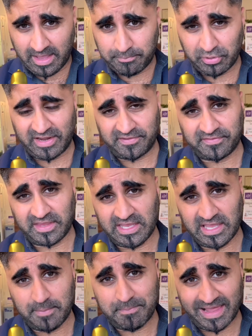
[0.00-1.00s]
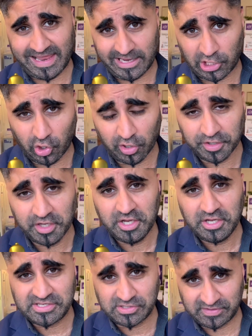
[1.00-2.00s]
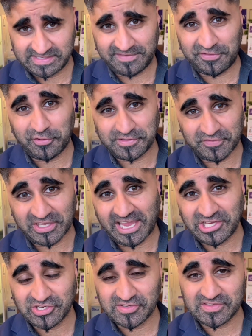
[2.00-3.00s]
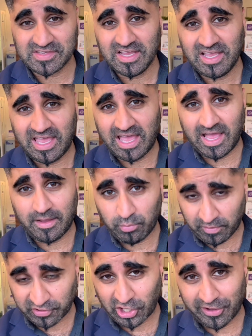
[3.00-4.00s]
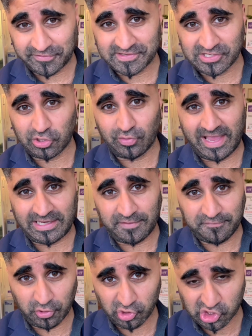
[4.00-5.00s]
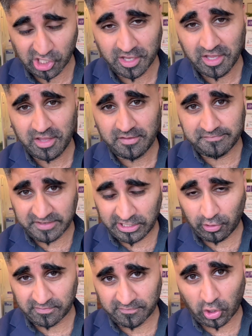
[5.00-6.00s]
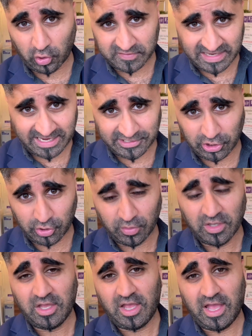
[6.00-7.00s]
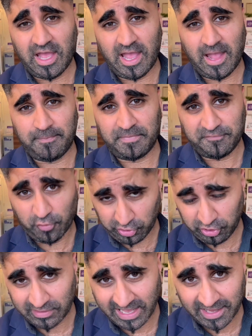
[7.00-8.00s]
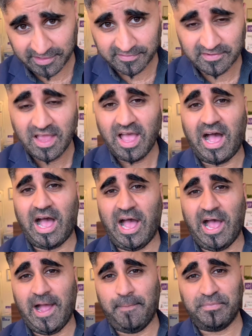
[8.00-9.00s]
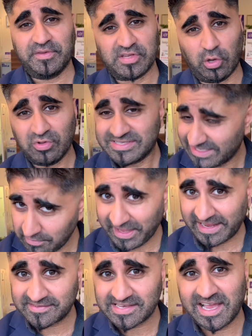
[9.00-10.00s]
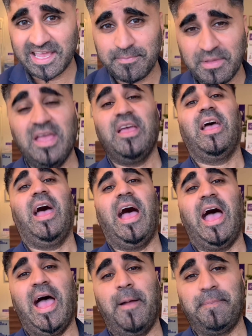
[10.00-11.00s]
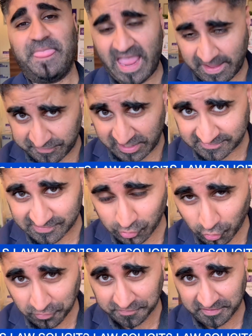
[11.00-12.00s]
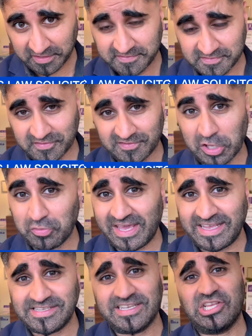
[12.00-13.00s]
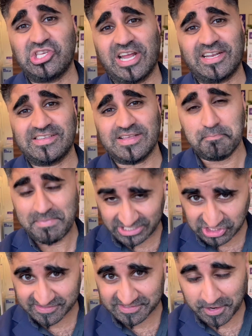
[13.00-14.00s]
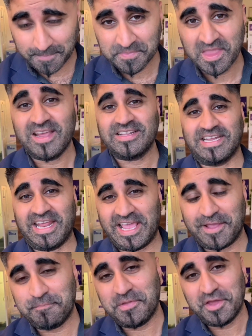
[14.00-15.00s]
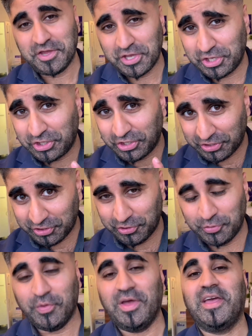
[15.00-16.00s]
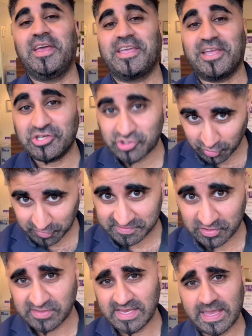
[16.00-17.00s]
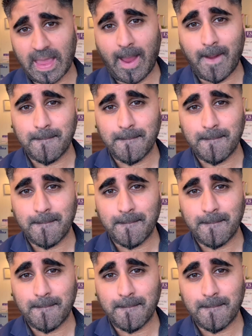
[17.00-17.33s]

press the bell icon to receive notifications with regards to any future videos and vlogs that I do for you guys. So until next time, FS Law Solicitors located in Chadderton, Manchester, the name you can trust. Do take care.